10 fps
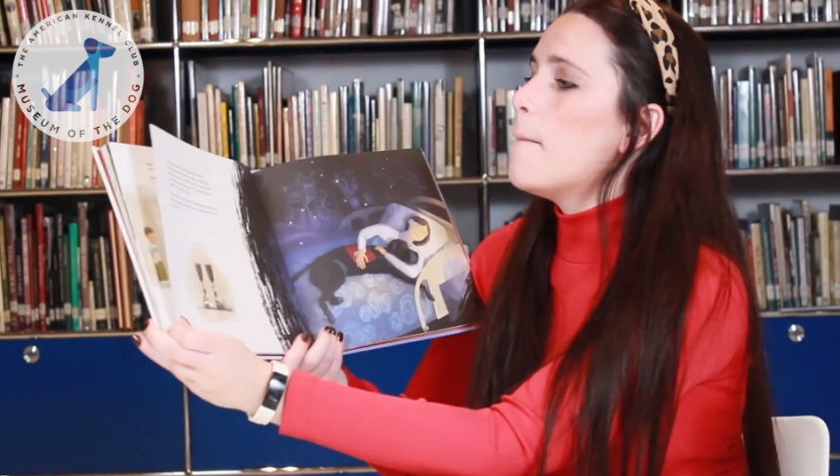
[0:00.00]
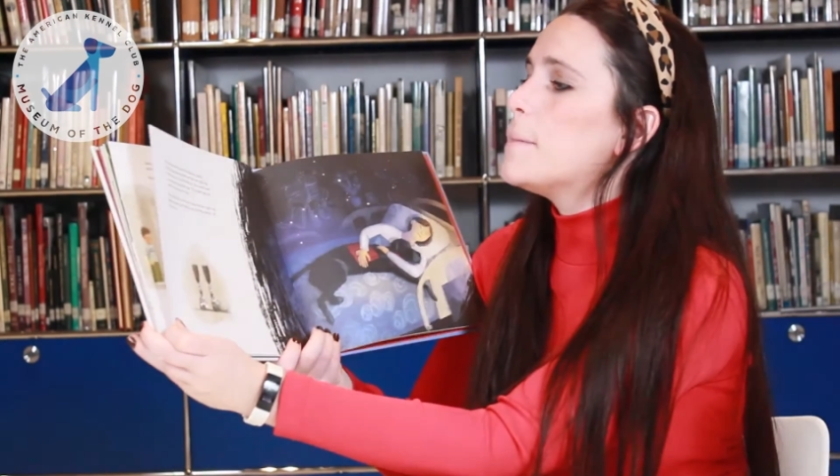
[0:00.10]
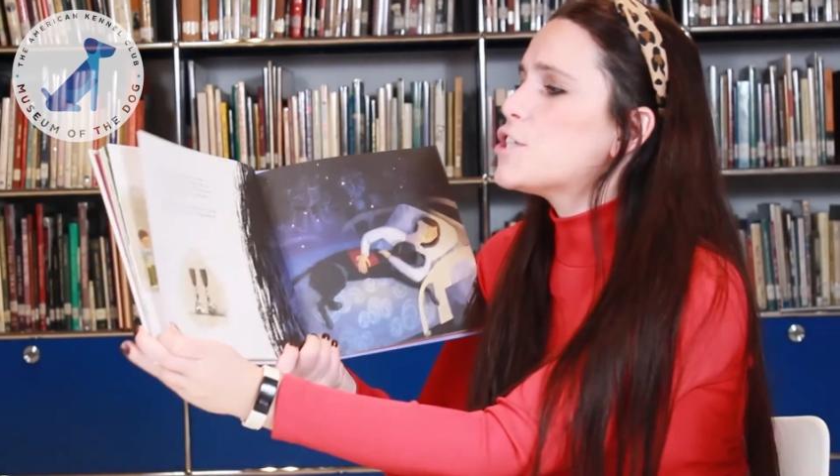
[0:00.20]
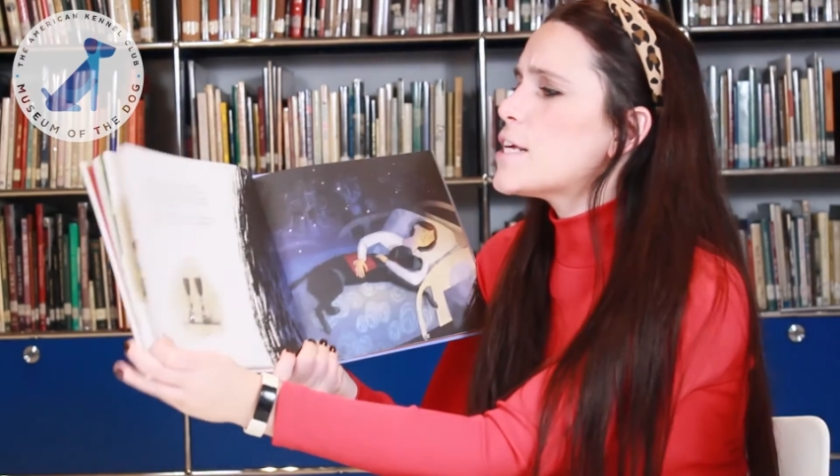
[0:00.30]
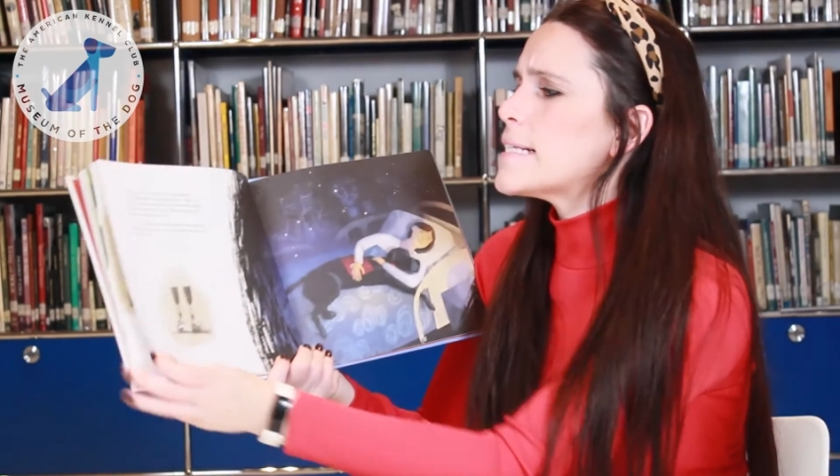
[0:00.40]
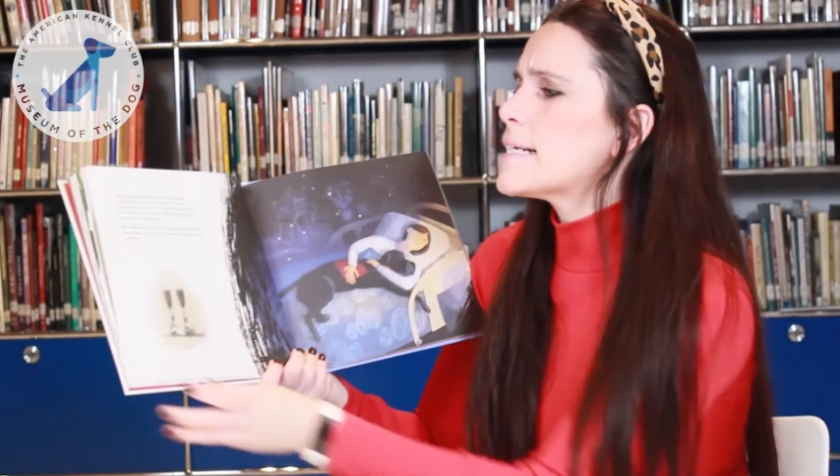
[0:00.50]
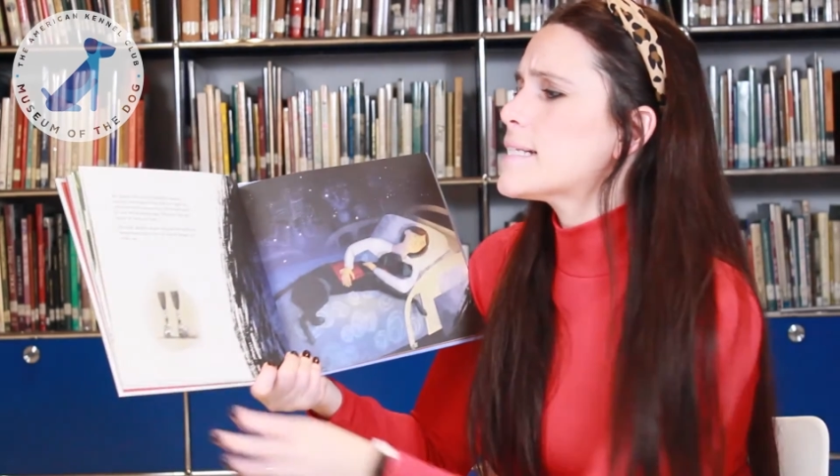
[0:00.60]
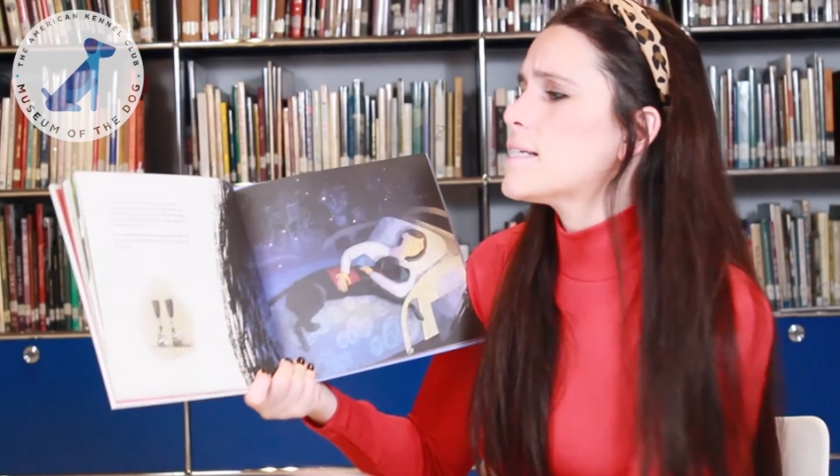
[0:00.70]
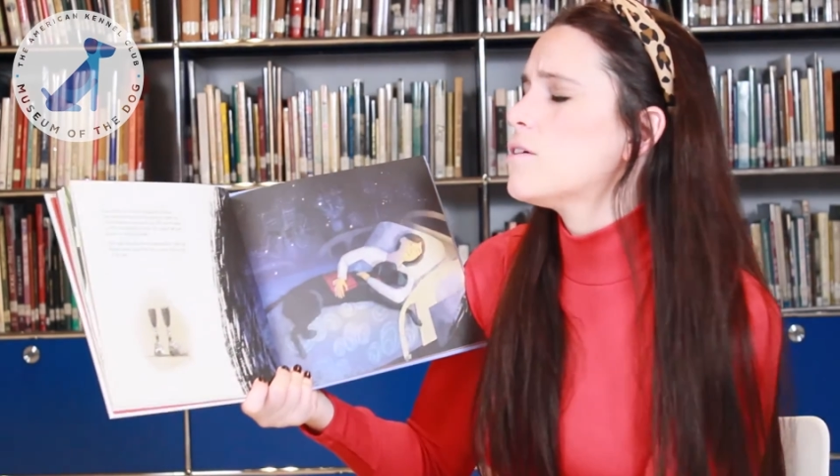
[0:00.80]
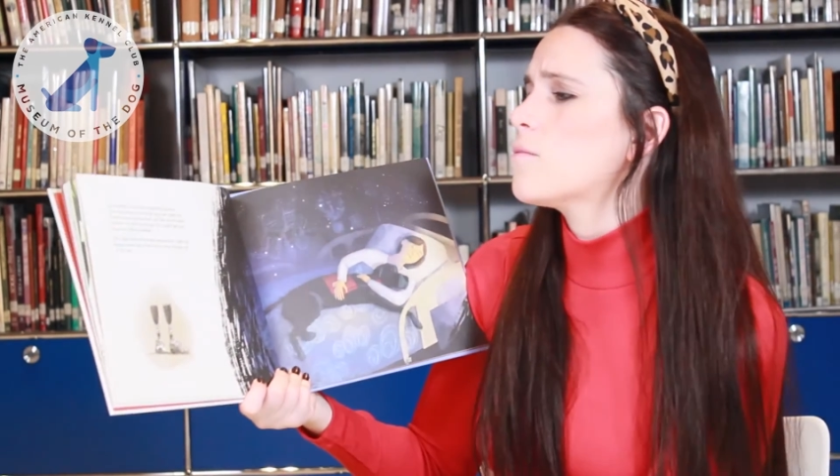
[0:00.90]
But Jessica
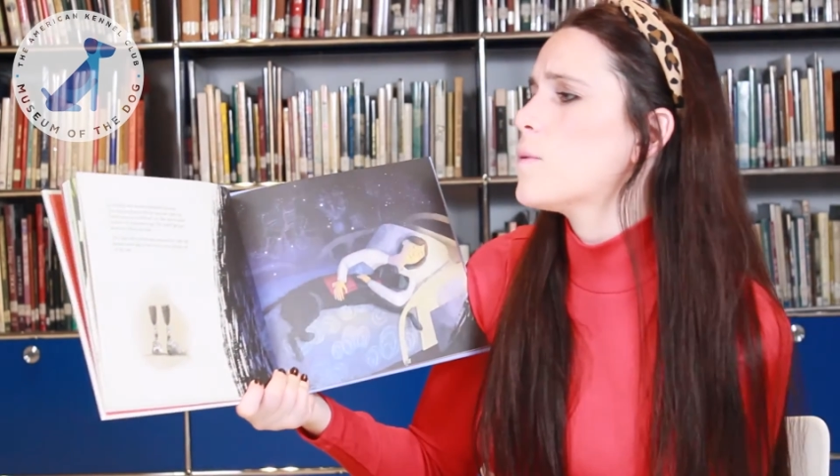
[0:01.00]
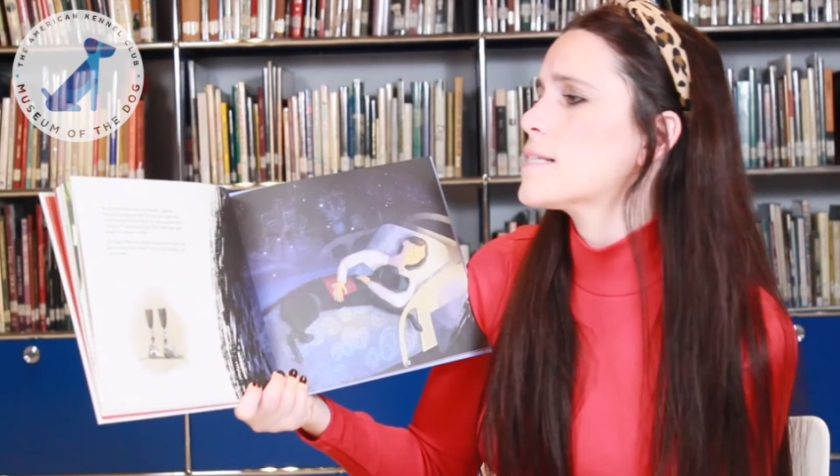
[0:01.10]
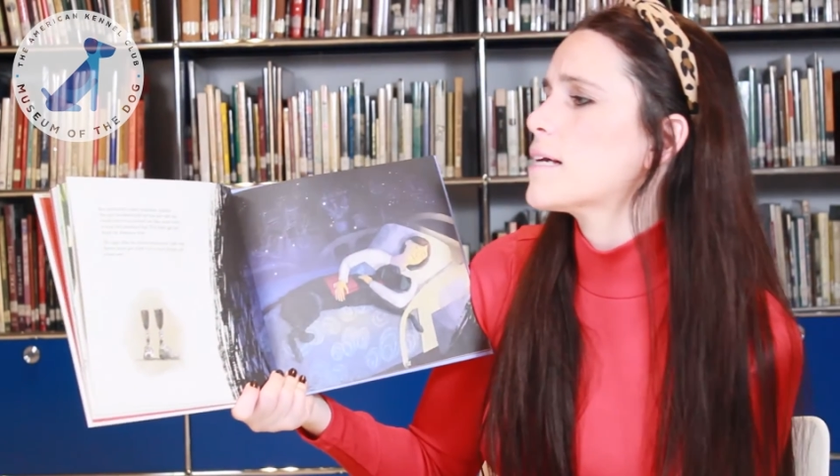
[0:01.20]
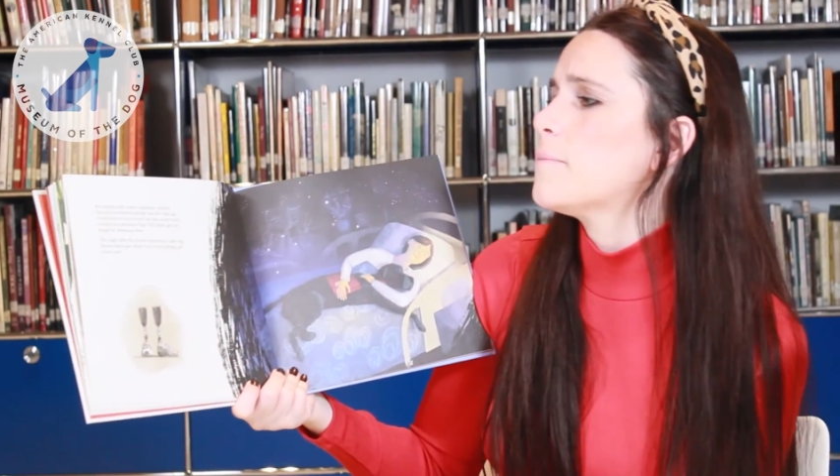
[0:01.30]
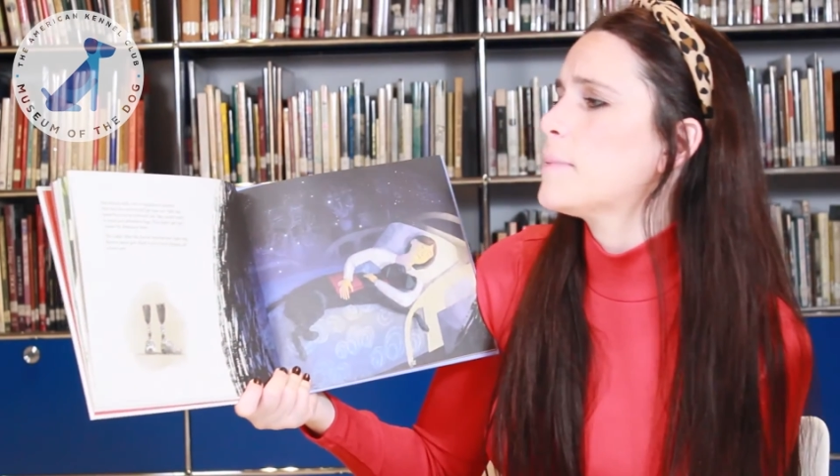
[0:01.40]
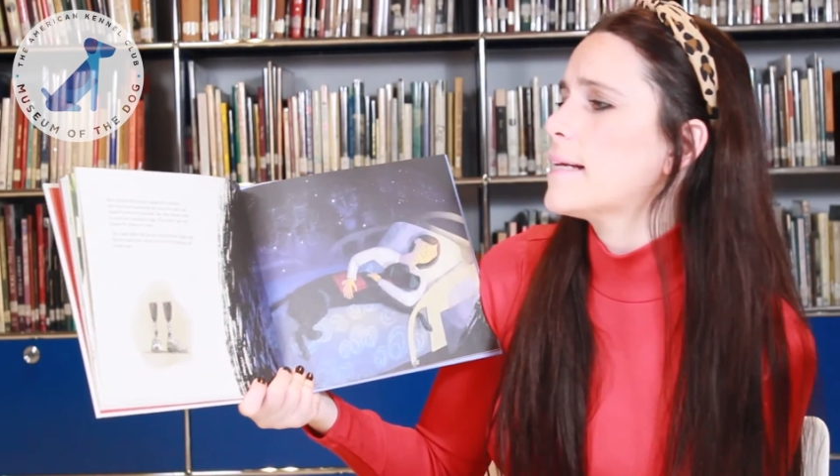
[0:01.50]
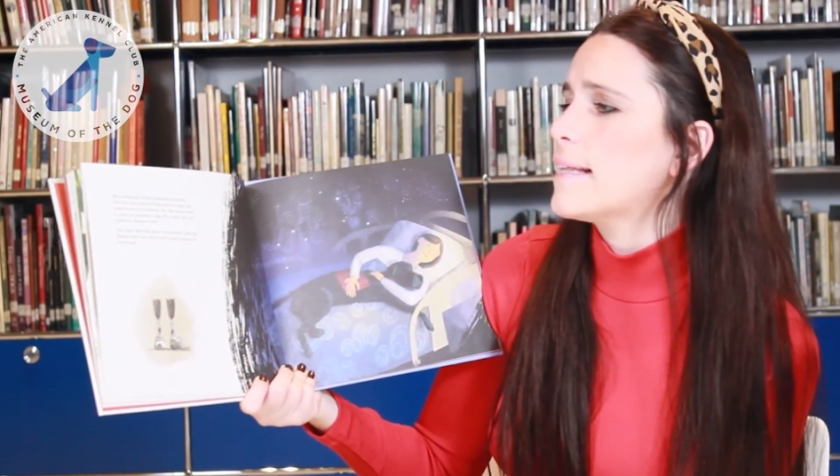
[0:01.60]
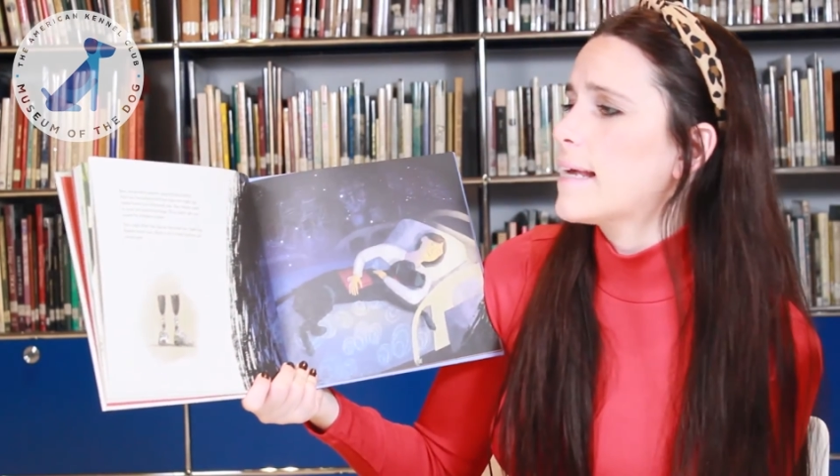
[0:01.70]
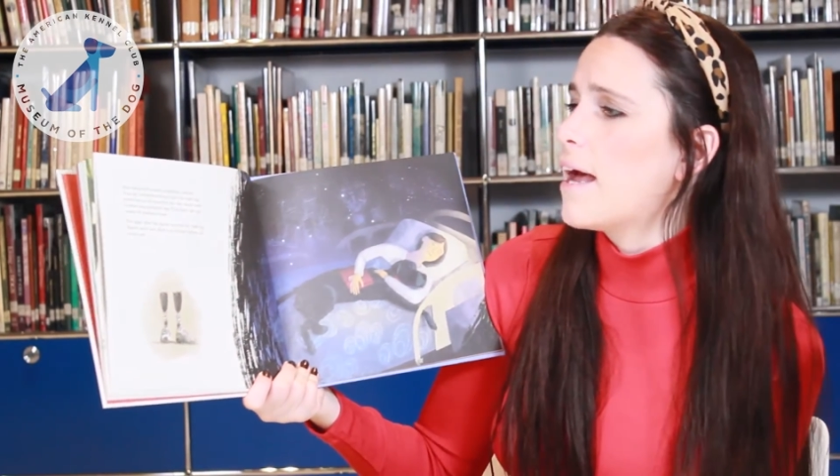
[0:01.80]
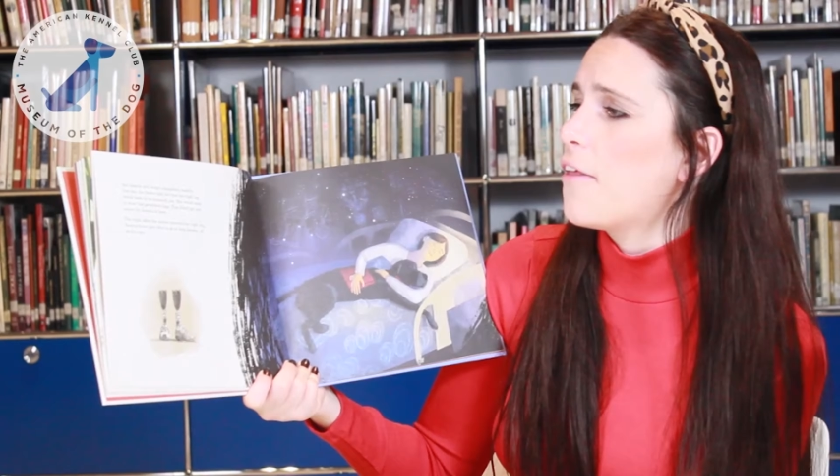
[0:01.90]
still wasn't
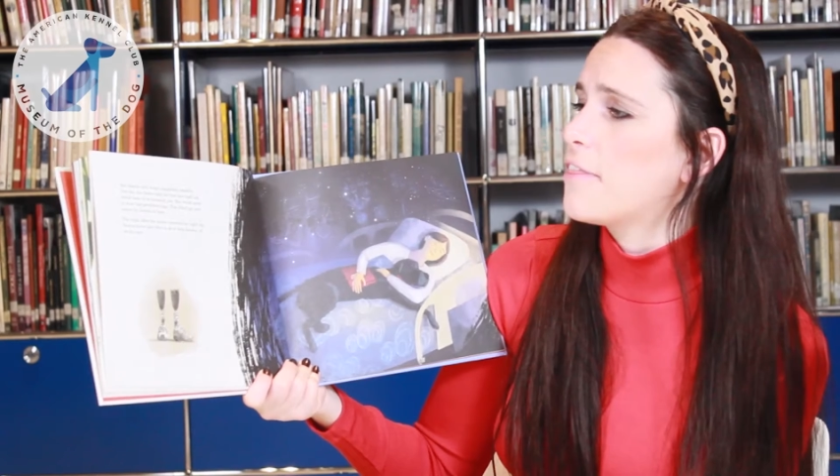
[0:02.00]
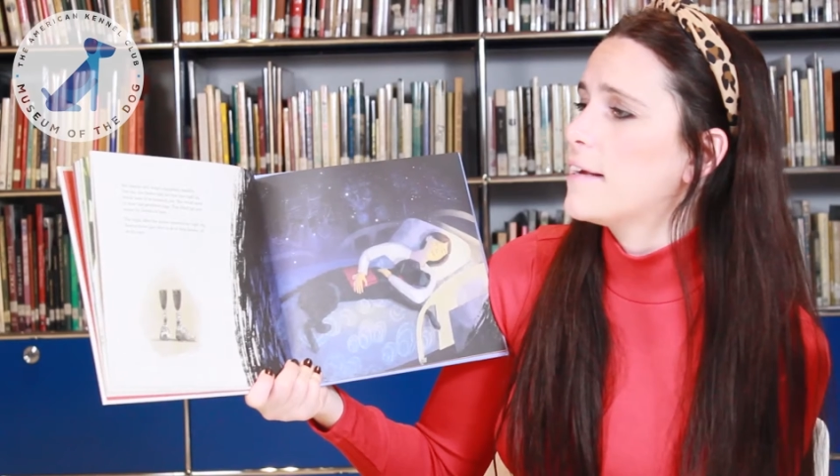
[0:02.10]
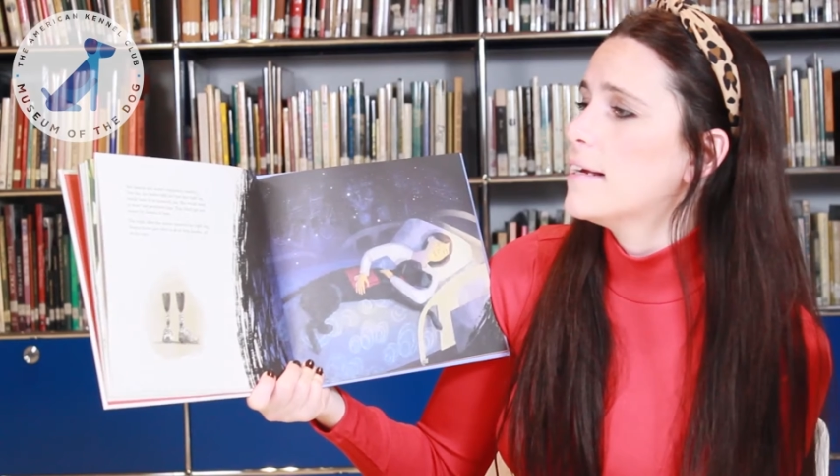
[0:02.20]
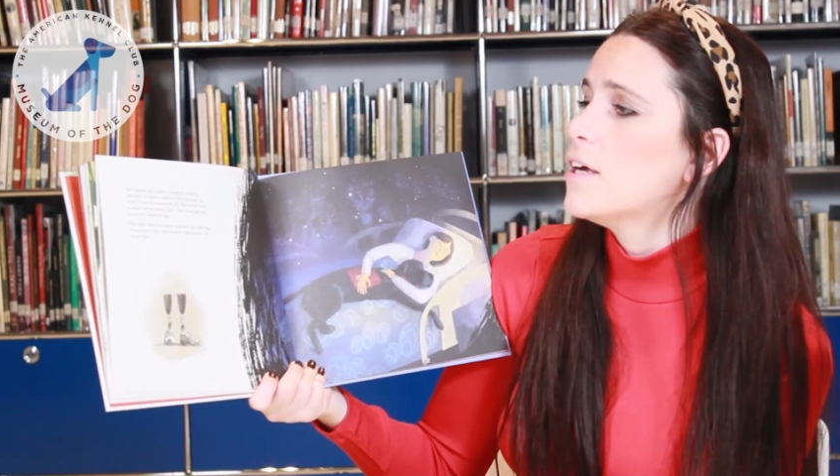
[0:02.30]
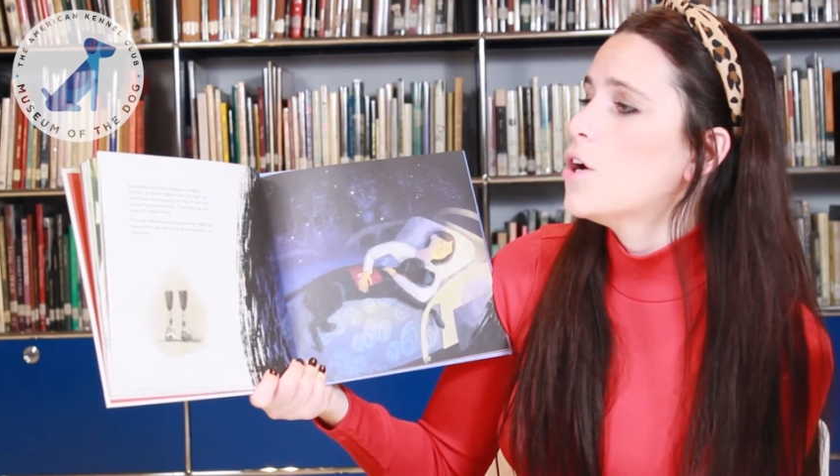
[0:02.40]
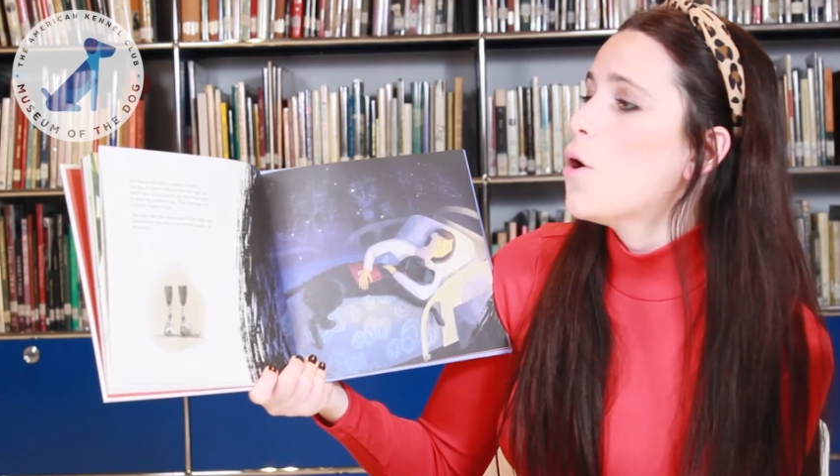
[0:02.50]
completely healthy.